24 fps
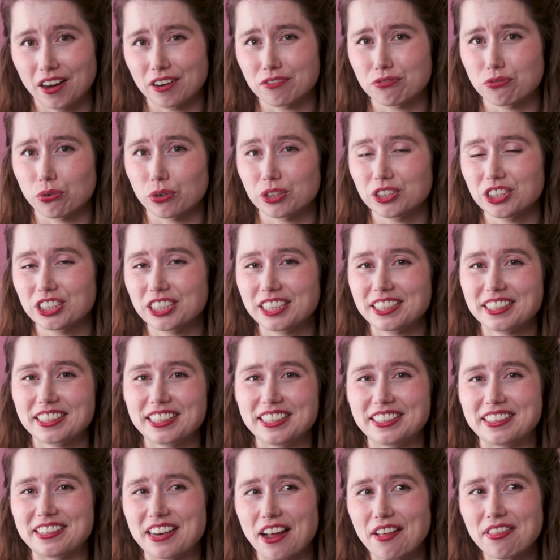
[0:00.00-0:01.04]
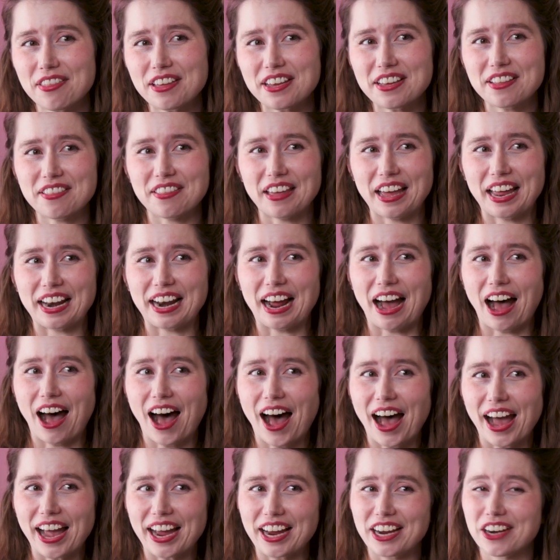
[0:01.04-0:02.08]
Unfortunately, nothing that
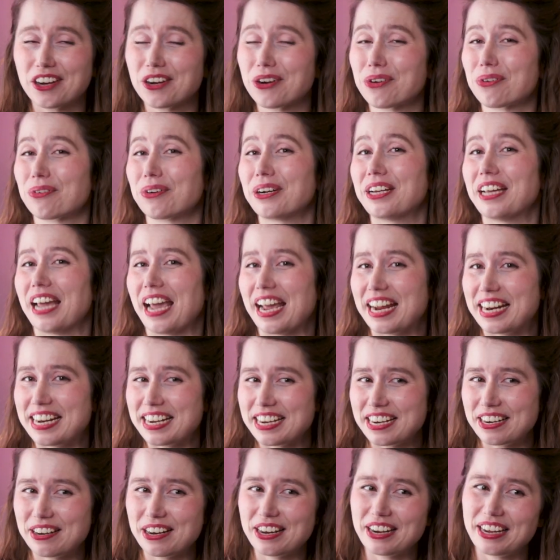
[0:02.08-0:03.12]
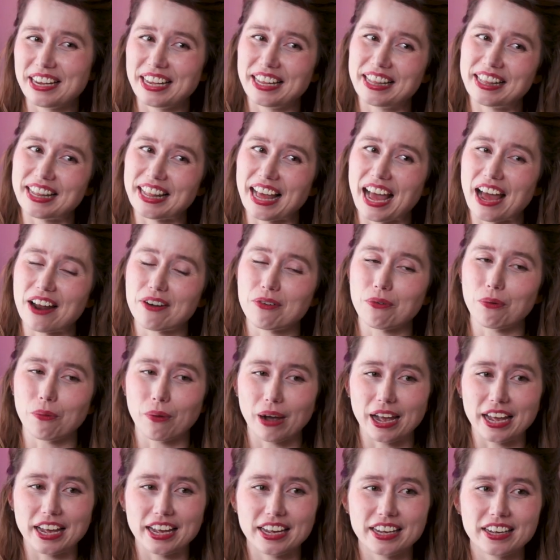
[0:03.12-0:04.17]
I created in that
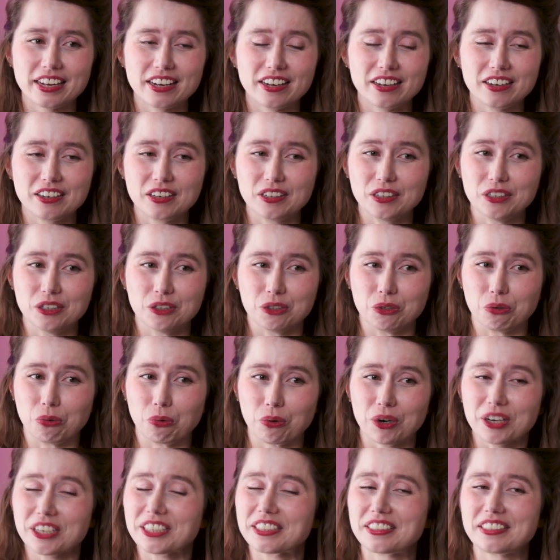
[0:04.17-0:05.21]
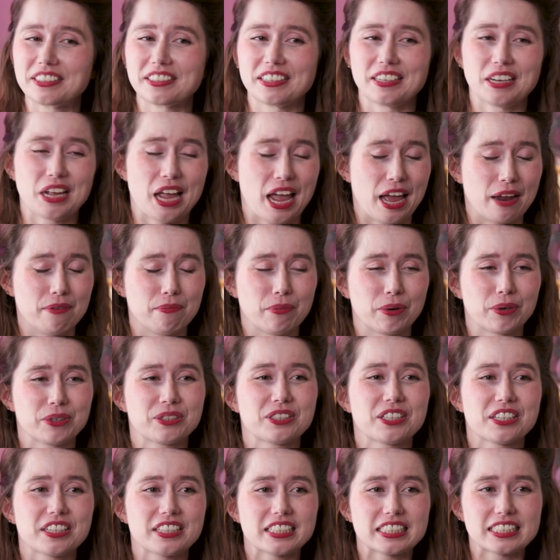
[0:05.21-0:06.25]
way worked, and
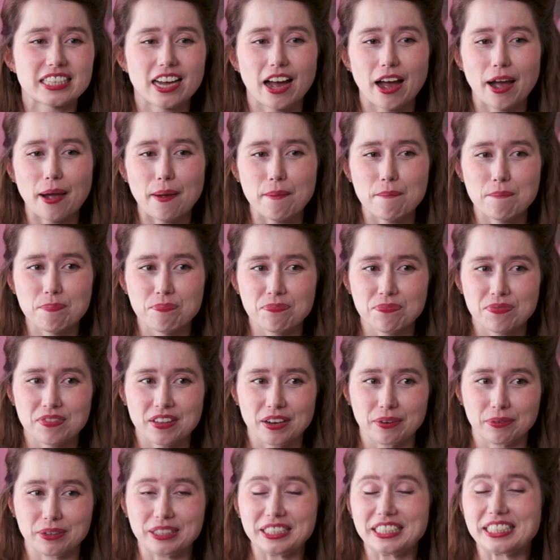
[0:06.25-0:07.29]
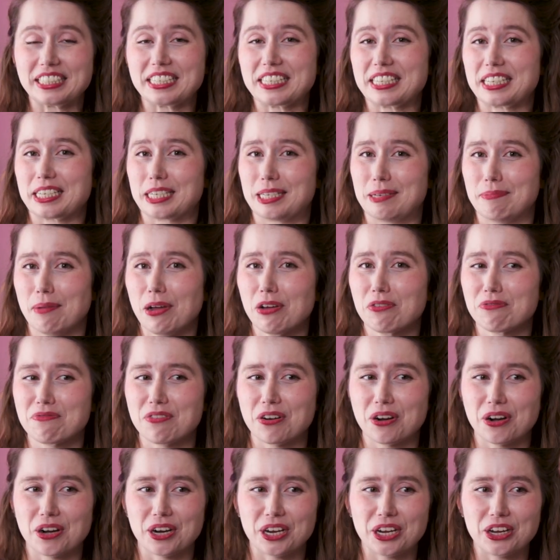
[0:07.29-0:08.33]
most of the time really didn't smell
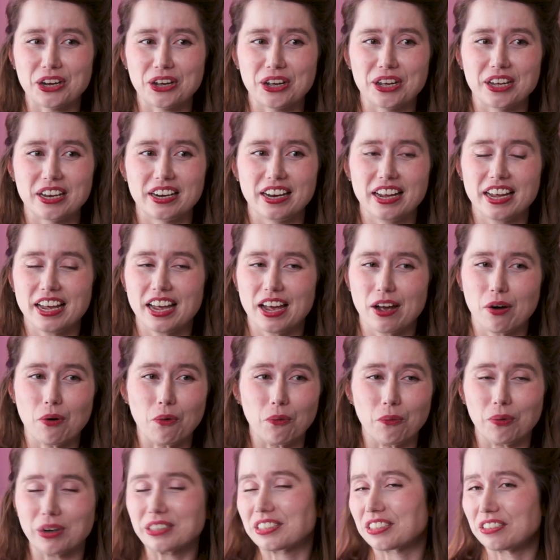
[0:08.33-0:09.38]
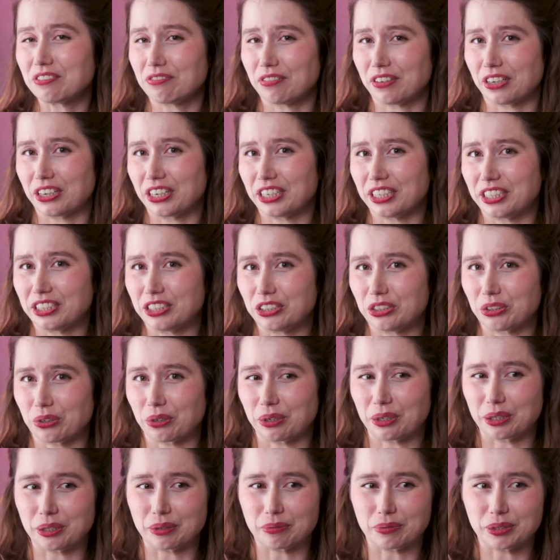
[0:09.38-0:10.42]
very good, wasn't very
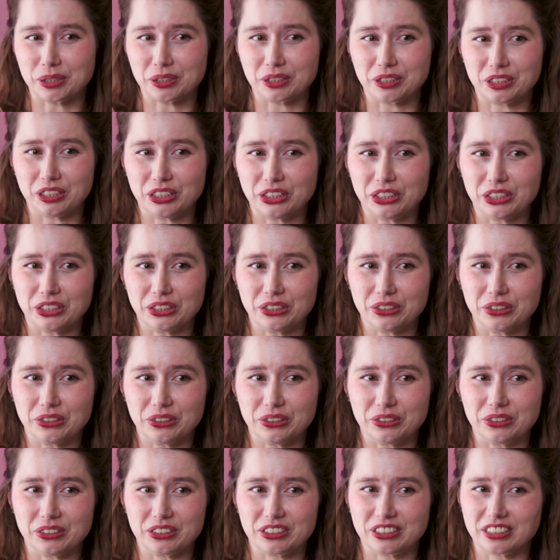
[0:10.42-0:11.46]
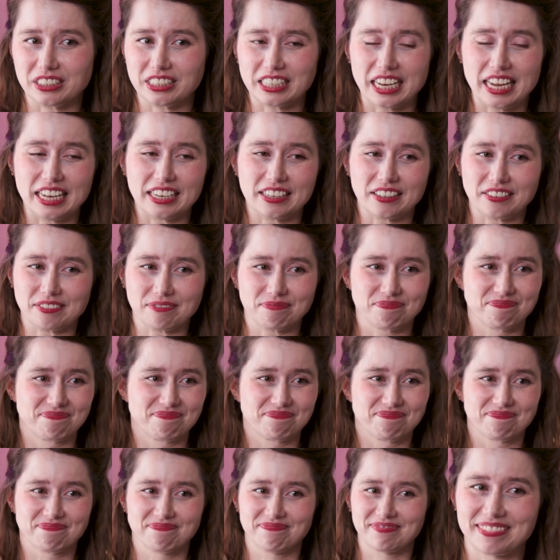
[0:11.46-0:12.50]
enjoyable to use, and
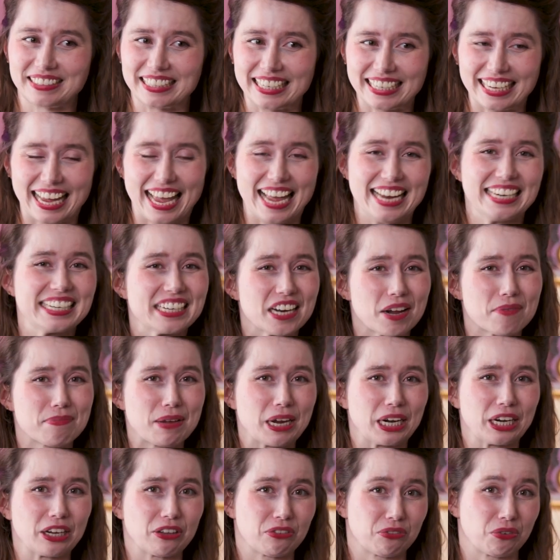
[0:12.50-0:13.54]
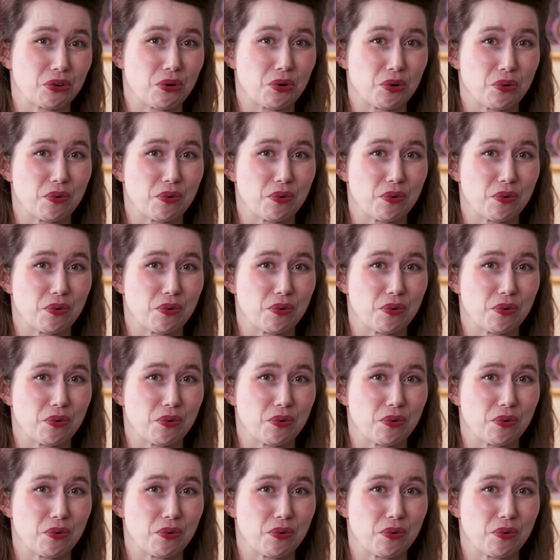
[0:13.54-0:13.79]
ended up getting thrown